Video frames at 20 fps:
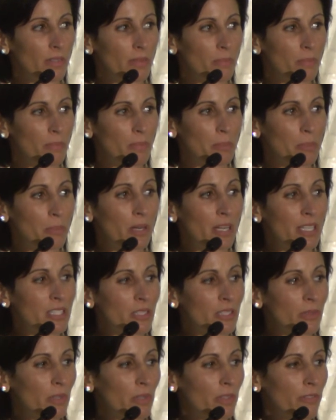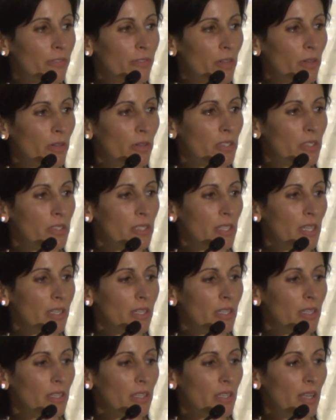be present with folks
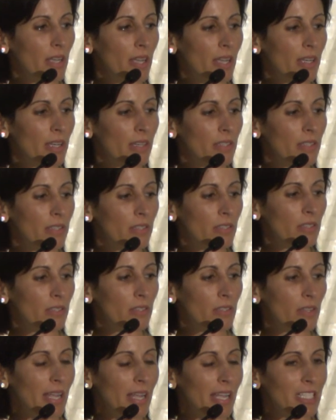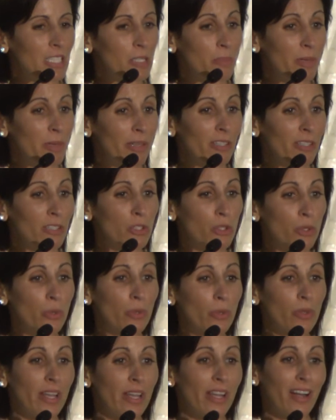and experience
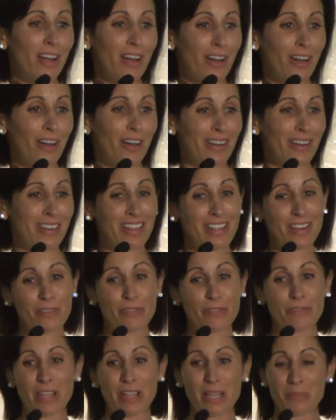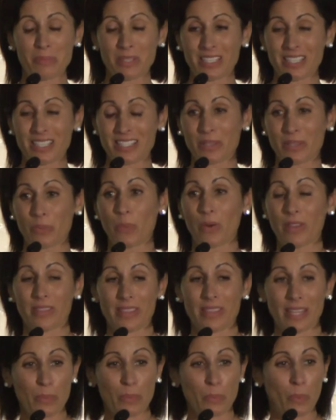who they are and their families and
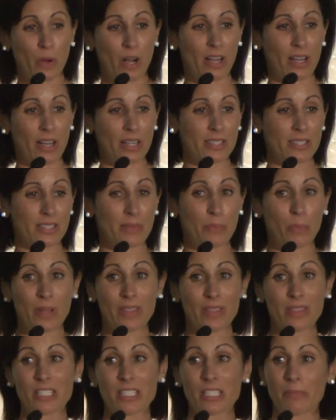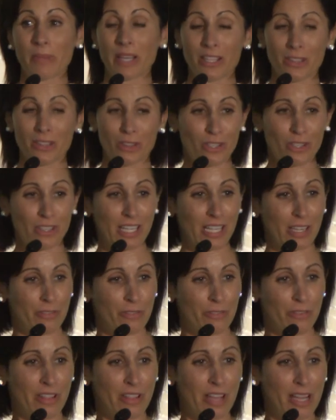what they want and what this might look like
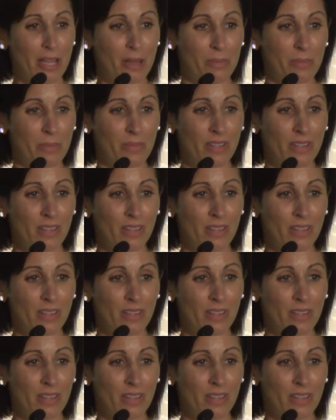for them.